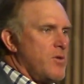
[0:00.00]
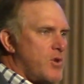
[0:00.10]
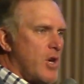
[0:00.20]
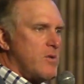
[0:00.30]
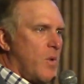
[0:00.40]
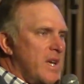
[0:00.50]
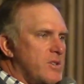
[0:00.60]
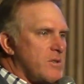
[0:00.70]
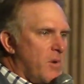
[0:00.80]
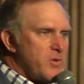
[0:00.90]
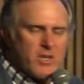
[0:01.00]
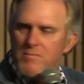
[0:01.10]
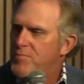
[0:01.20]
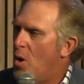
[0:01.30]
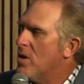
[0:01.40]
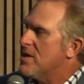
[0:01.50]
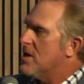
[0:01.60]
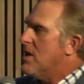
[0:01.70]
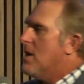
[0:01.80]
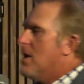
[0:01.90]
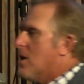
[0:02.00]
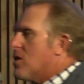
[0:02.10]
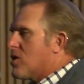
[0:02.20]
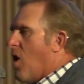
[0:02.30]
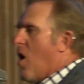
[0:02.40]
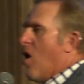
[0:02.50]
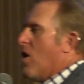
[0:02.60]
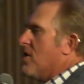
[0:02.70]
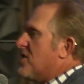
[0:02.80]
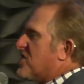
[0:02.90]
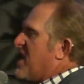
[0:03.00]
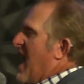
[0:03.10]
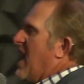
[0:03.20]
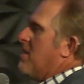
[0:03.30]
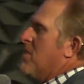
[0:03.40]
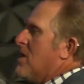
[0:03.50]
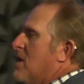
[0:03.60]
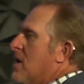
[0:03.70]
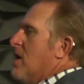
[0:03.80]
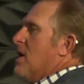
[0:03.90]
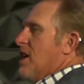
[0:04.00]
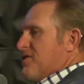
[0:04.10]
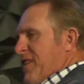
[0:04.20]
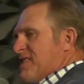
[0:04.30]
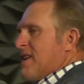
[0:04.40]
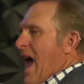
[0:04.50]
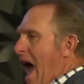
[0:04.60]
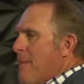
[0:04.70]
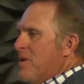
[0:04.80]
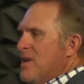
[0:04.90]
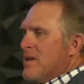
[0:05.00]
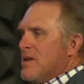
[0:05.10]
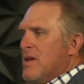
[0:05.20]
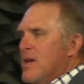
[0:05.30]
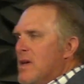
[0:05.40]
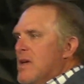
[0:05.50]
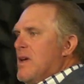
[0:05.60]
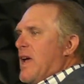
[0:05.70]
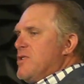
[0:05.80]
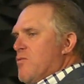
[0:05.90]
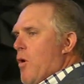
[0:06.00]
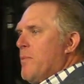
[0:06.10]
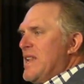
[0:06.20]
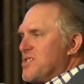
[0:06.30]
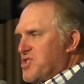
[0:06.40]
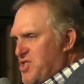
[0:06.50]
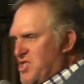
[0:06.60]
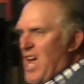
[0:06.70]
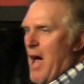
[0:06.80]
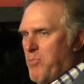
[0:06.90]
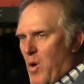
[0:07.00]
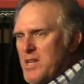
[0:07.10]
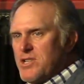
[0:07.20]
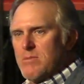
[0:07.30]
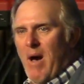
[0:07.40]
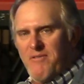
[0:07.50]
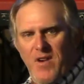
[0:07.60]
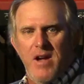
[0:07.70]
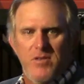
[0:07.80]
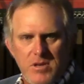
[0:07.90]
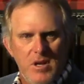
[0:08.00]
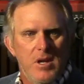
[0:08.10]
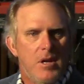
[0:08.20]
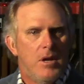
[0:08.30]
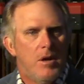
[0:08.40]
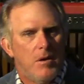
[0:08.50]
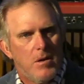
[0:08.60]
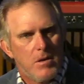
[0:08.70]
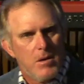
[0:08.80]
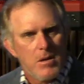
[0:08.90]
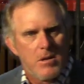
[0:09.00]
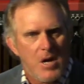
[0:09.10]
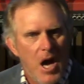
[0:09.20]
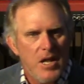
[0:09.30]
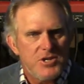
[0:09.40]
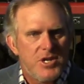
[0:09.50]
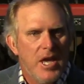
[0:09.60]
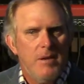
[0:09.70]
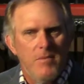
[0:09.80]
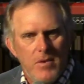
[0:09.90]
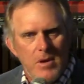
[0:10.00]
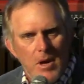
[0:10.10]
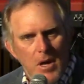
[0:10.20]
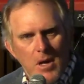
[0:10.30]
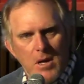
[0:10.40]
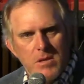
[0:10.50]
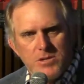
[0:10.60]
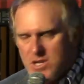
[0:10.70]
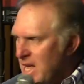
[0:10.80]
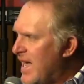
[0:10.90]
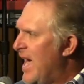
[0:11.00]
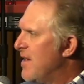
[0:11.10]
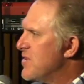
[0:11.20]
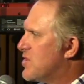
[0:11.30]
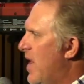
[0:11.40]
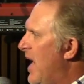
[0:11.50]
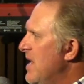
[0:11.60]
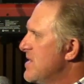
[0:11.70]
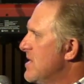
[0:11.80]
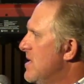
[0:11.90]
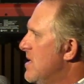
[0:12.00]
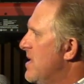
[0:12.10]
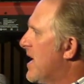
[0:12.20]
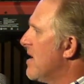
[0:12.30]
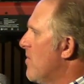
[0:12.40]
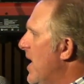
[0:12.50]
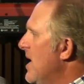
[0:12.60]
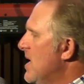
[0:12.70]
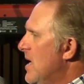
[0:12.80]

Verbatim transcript: couldn't wait till the most important call of this game is fixing to happen. And you want me to stop watching my favorite college team to take out the trash that can wait?